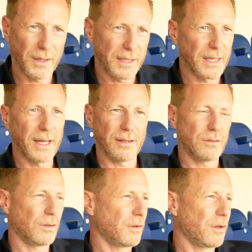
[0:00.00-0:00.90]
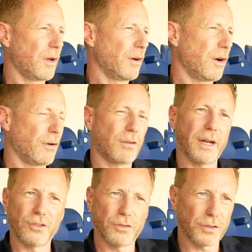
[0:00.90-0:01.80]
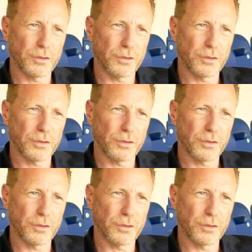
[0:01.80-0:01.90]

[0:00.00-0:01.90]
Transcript: Again, a range of